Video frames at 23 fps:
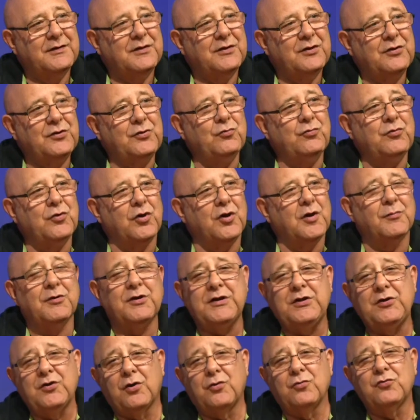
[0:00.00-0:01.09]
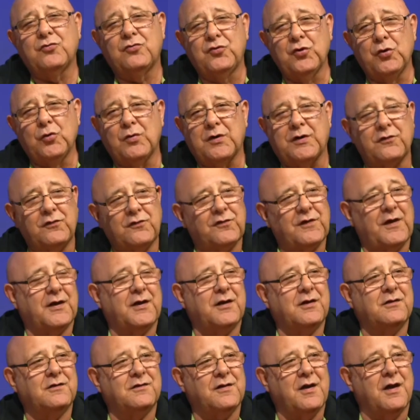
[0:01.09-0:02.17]
you normally don't do it a
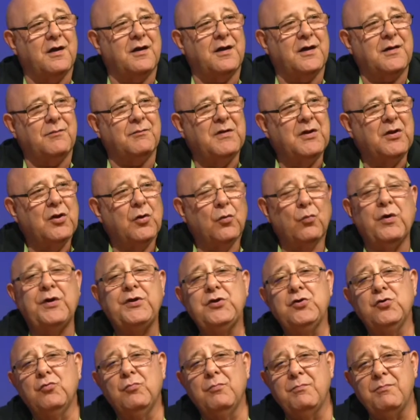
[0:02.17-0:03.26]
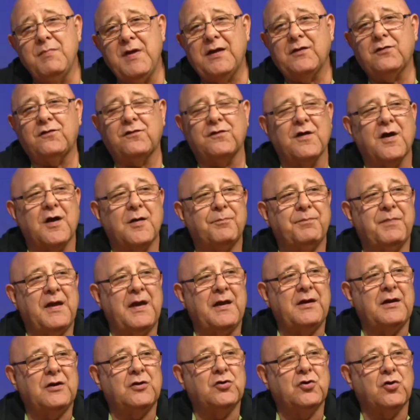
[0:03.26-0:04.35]
second time. When you mess up
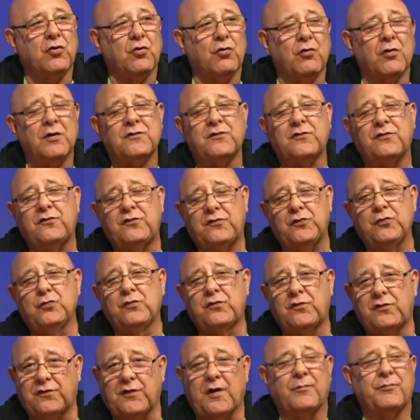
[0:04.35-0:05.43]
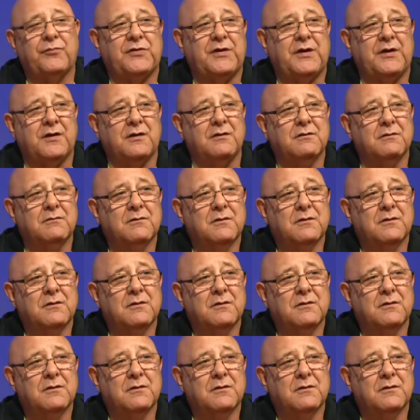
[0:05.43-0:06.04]
and it costs you something,